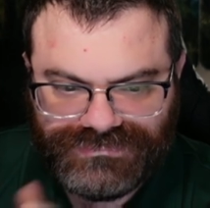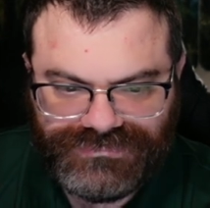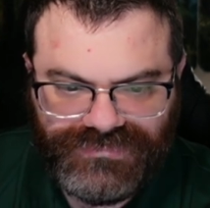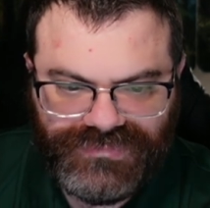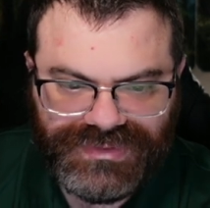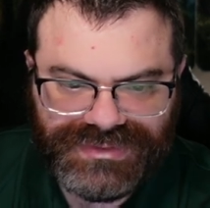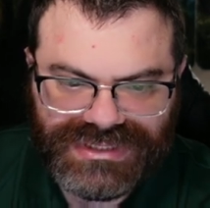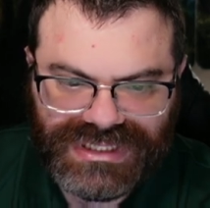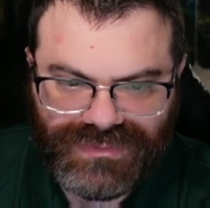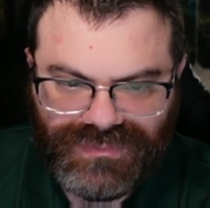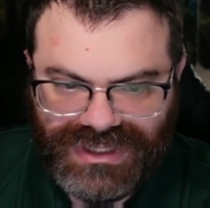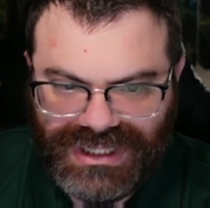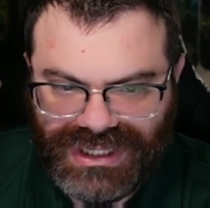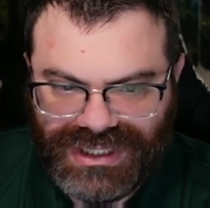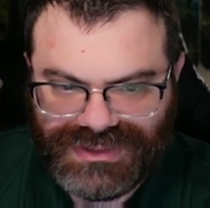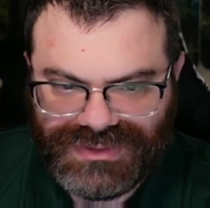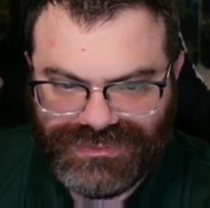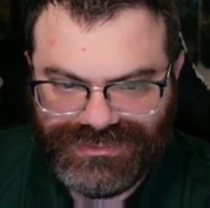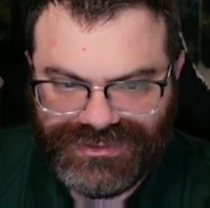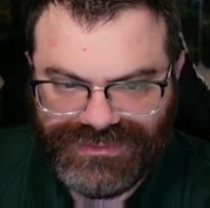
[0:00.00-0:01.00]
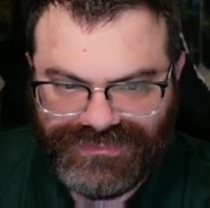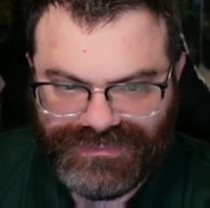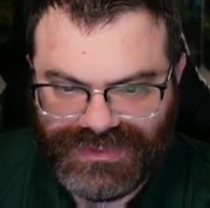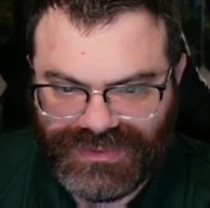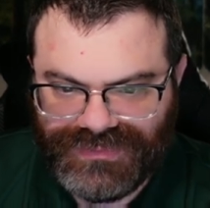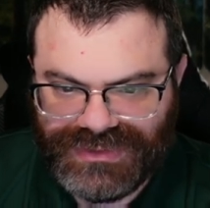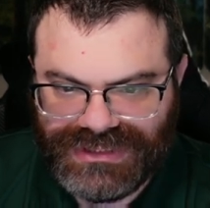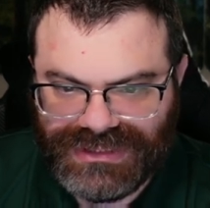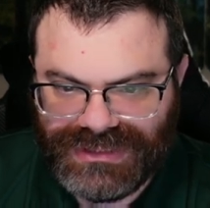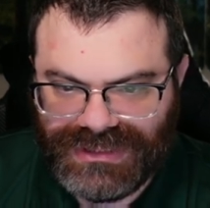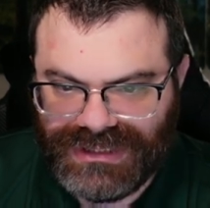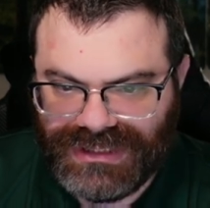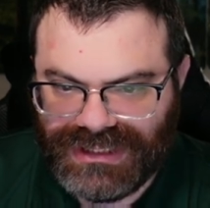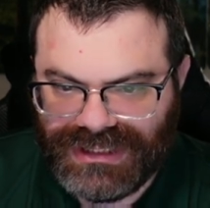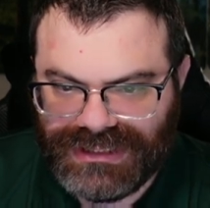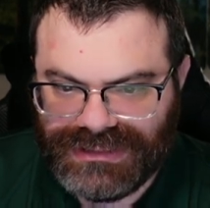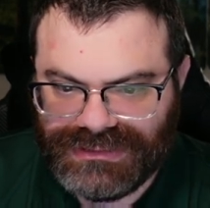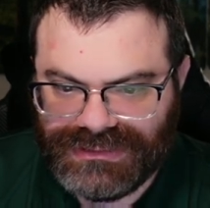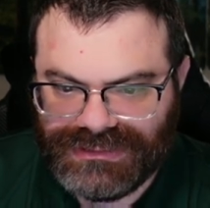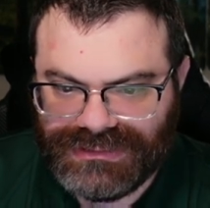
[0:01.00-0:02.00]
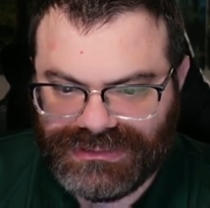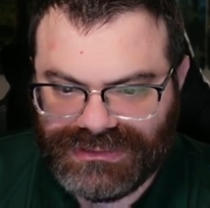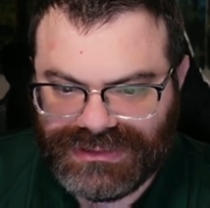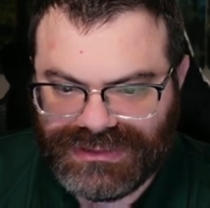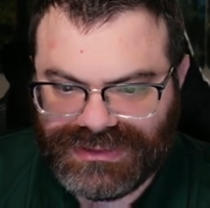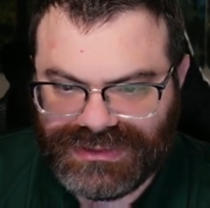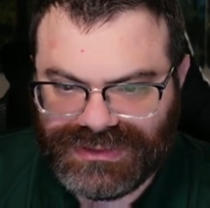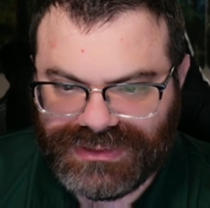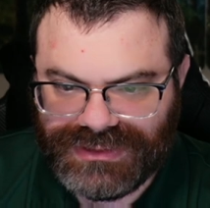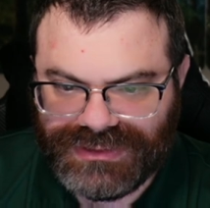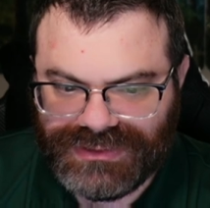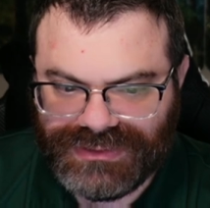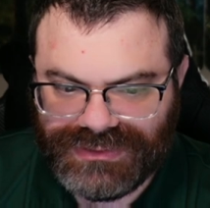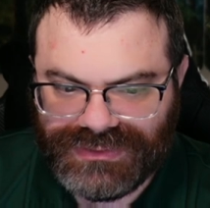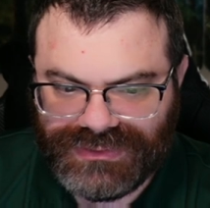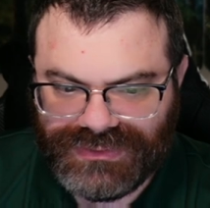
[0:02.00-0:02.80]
Feels like we ought to have, but we did not. Let's see.